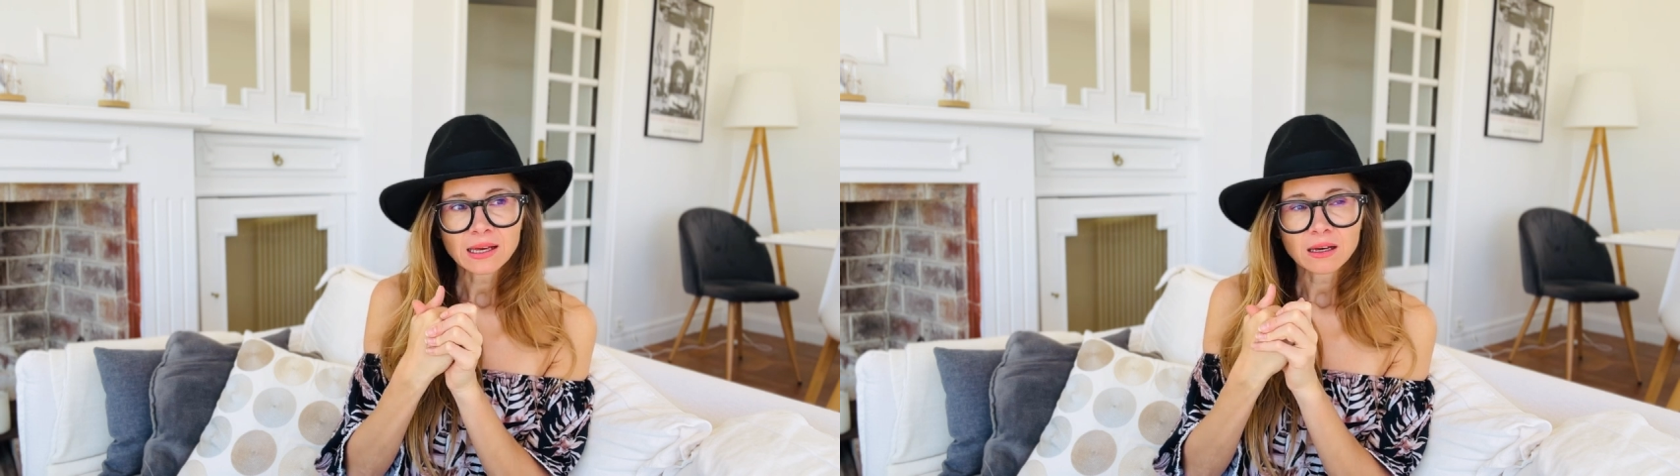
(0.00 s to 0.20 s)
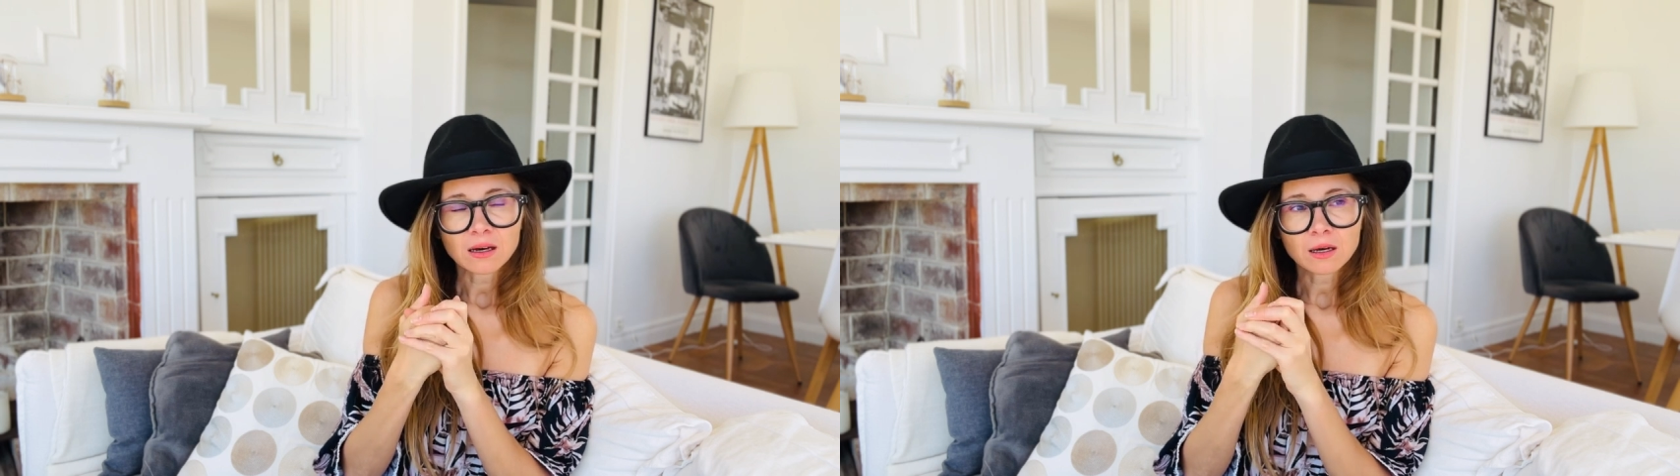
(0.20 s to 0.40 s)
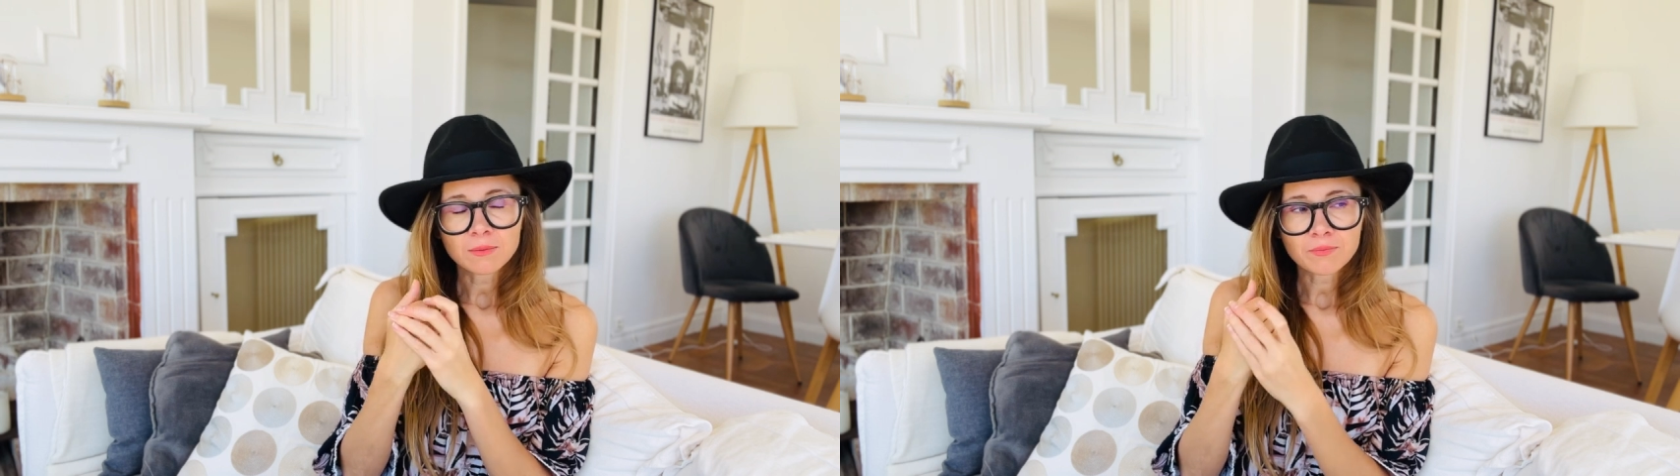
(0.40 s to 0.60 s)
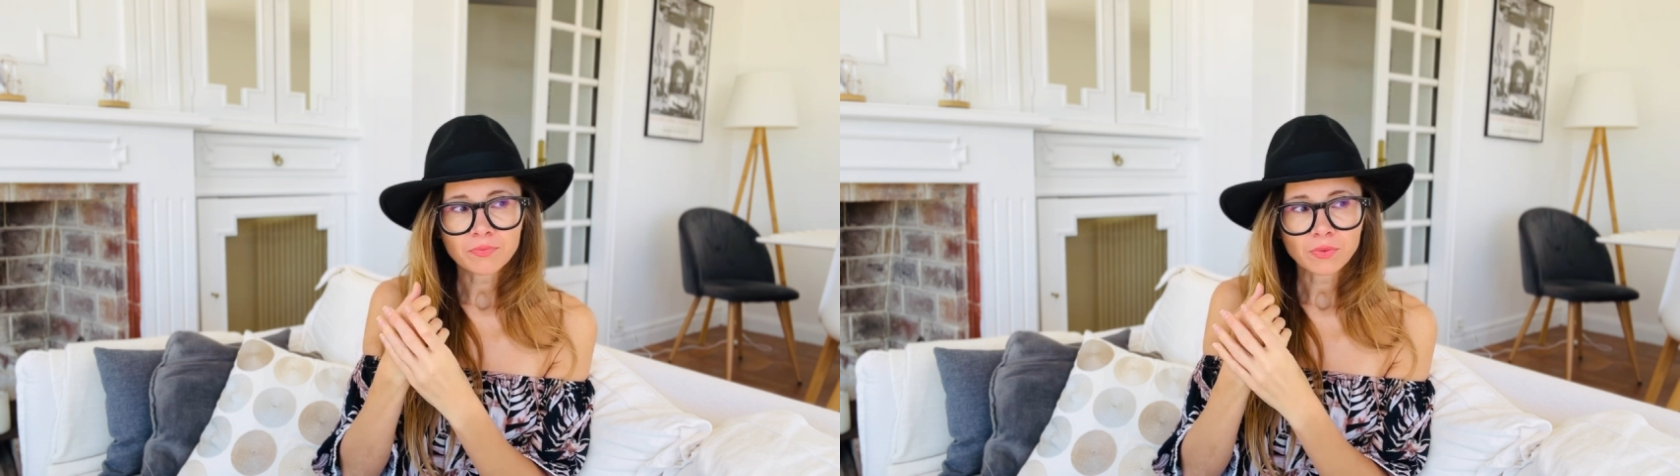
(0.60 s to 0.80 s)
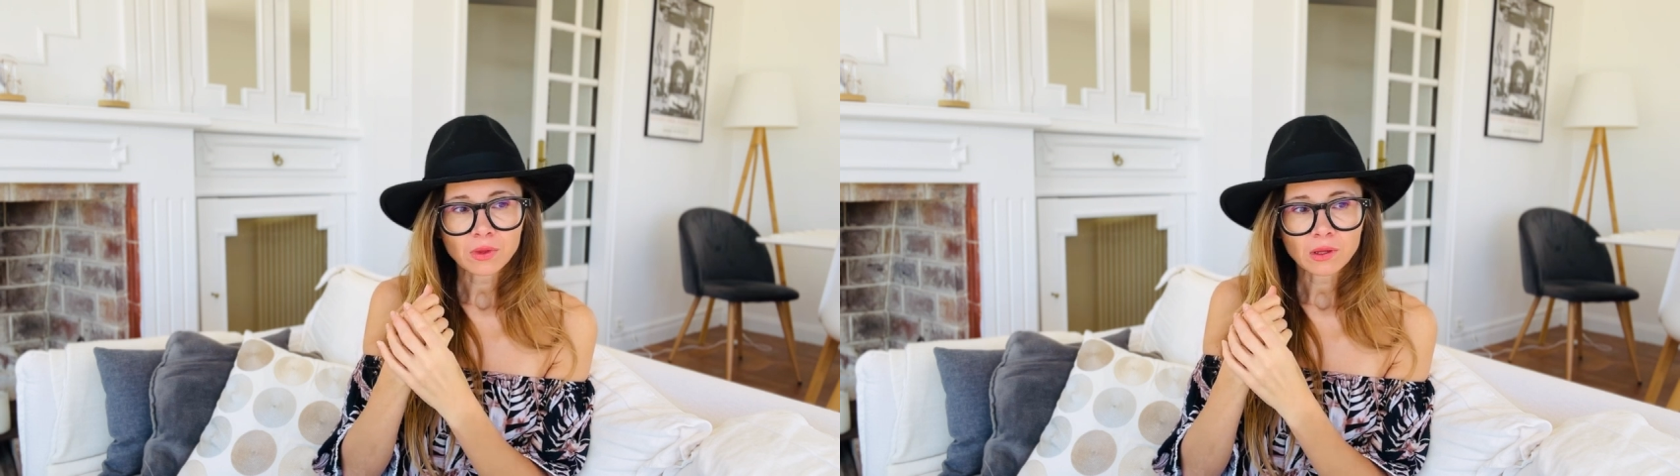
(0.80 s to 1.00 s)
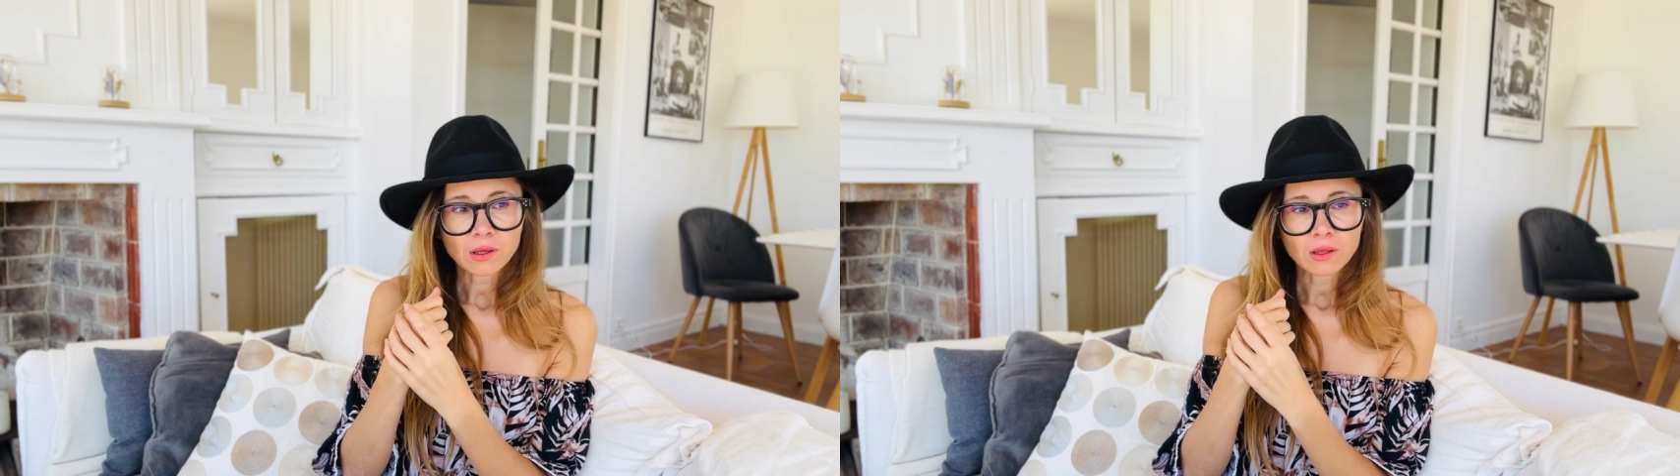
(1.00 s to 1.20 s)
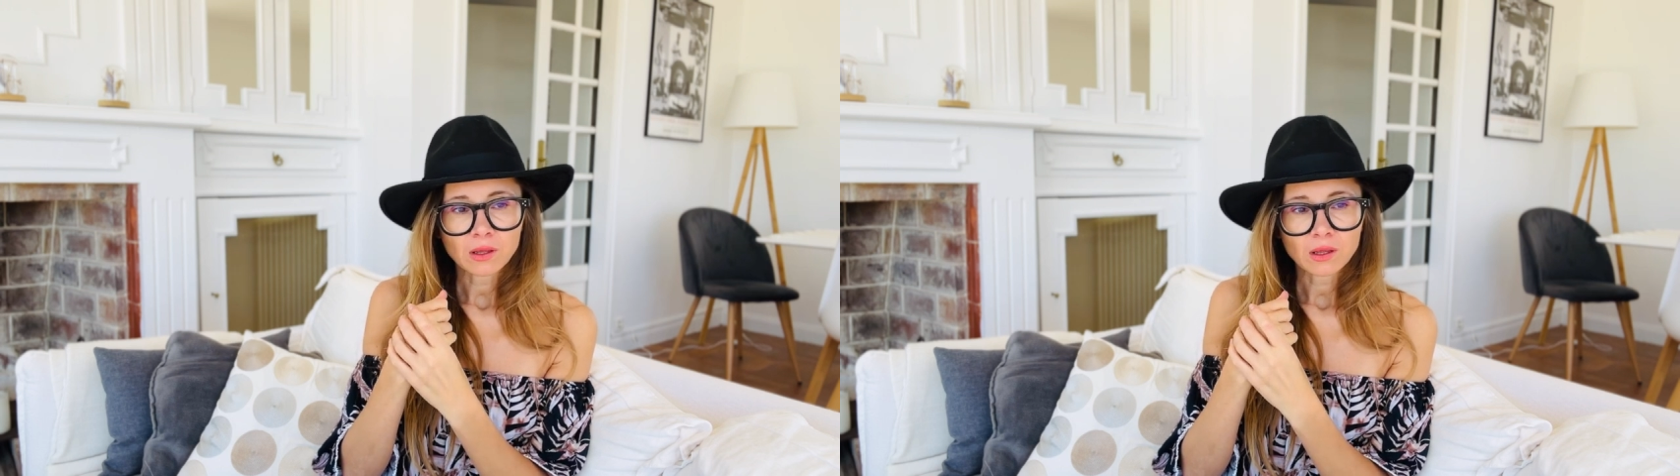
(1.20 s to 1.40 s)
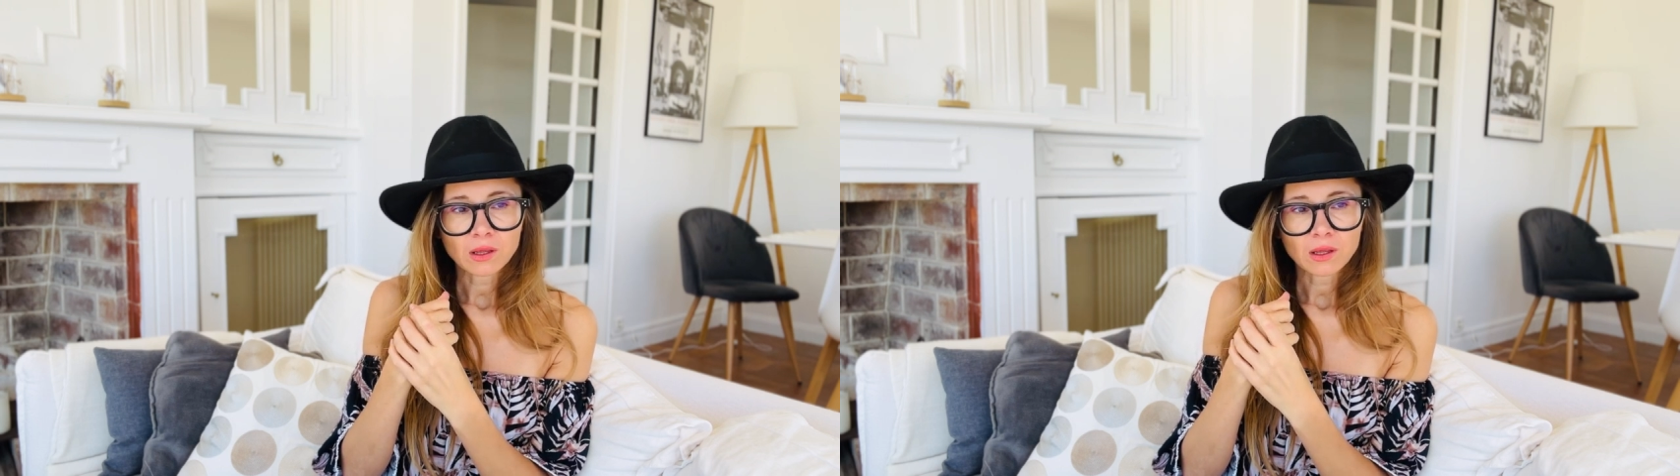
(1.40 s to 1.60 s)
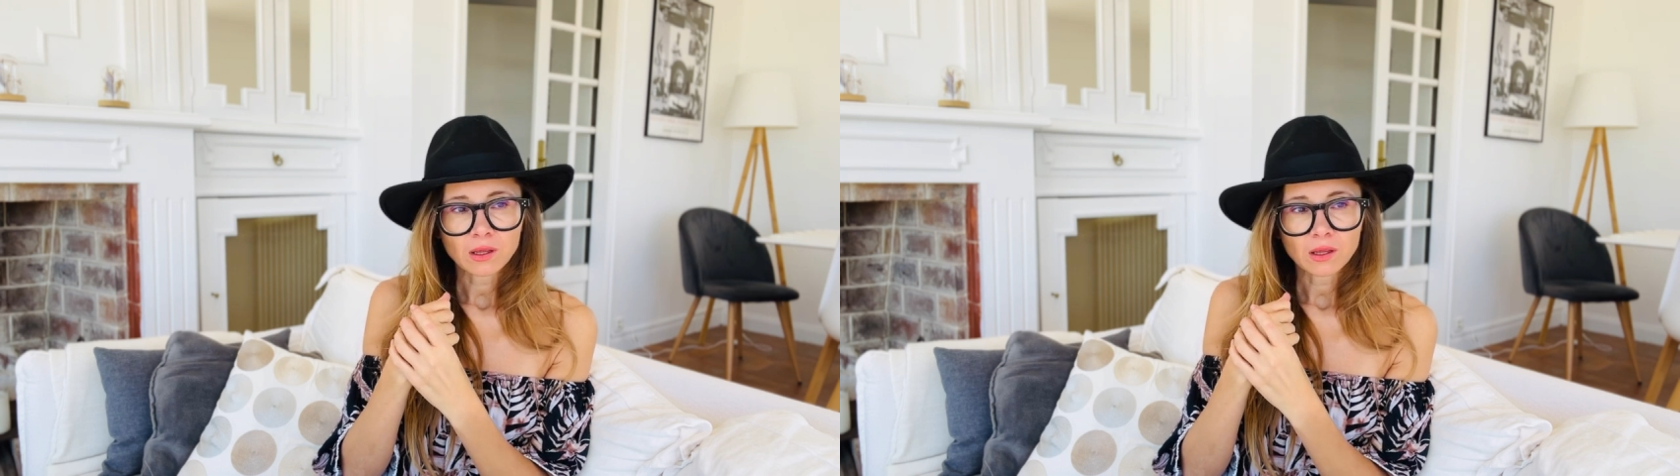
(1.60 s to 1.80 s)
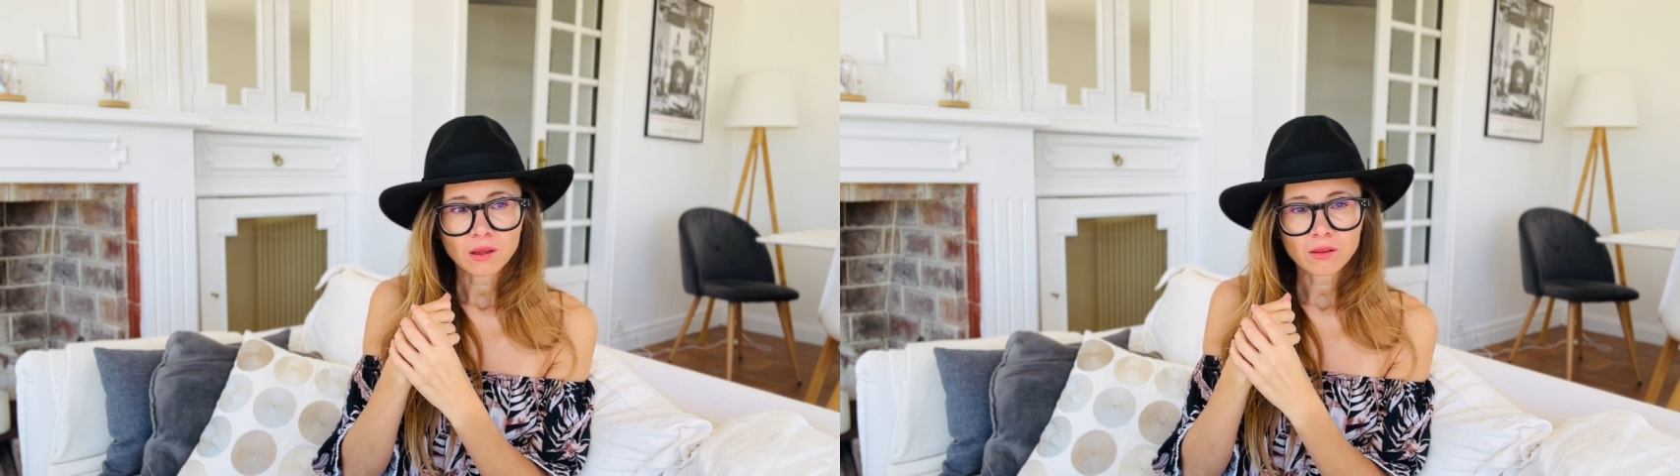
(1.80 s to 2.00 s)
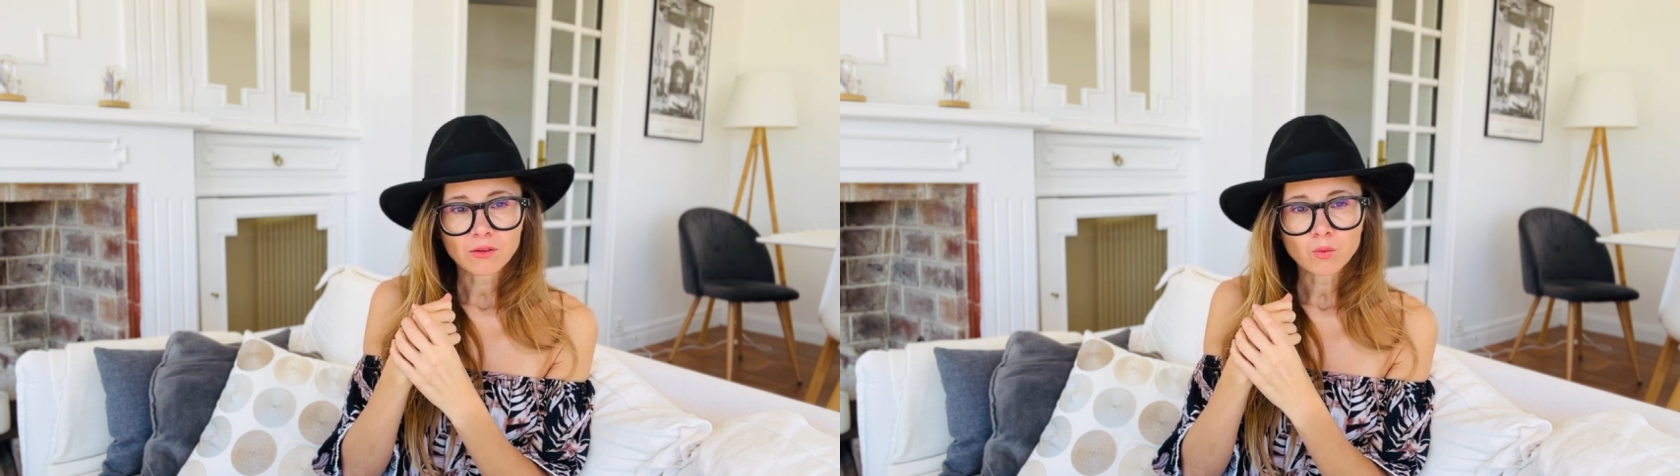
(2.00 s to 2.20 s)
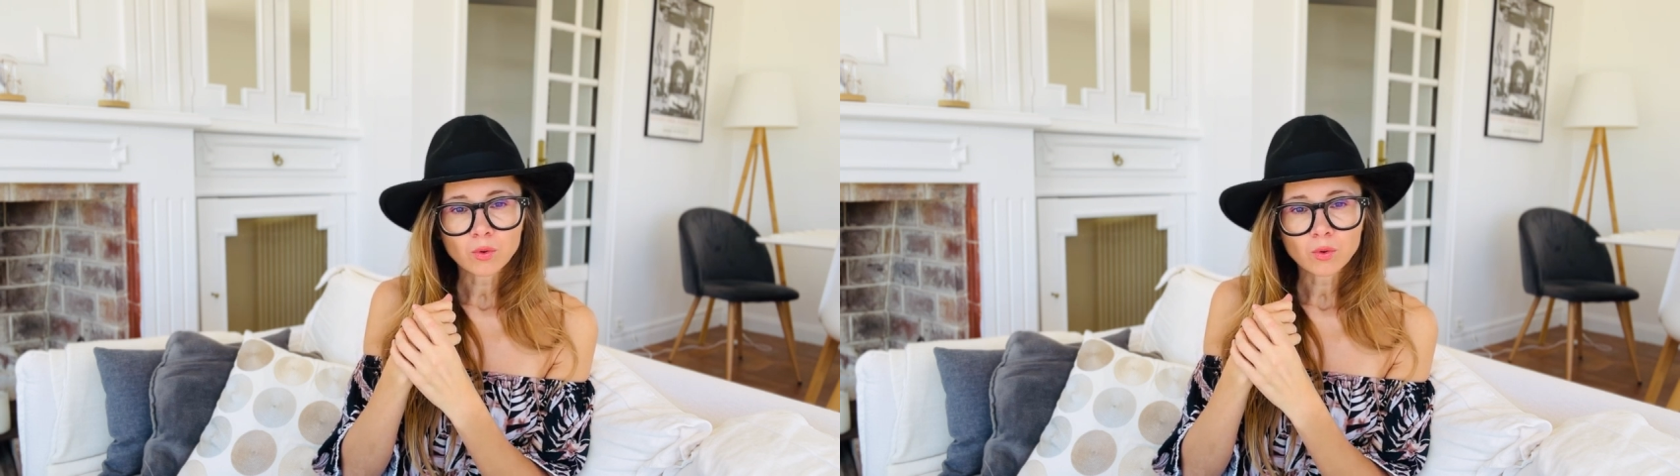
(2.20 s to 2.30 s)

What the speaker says: the